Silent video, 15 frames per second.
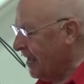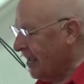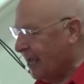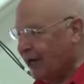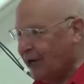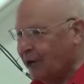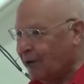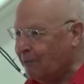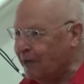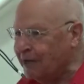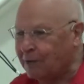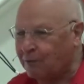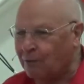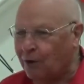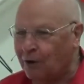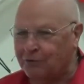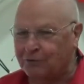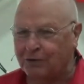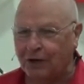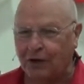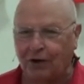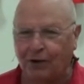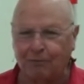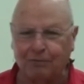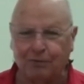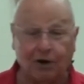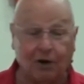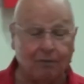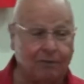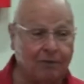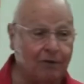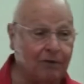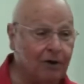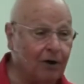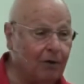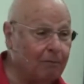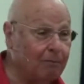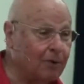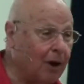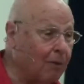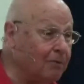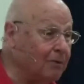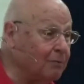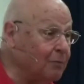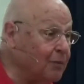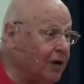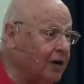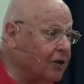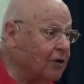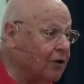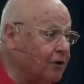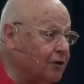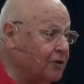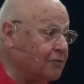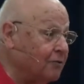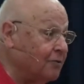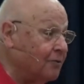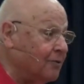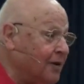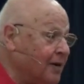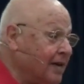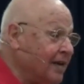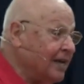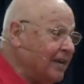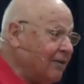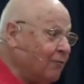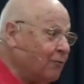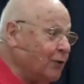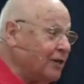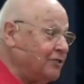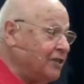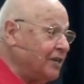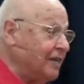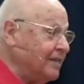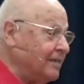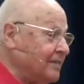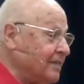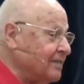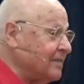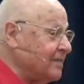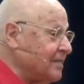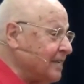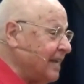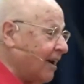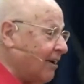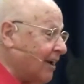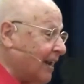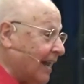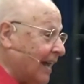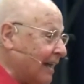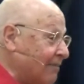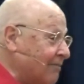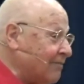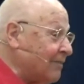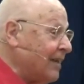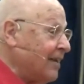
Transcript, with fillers: And no matter what trouble or problem we are going through, if we Jesus is in our life,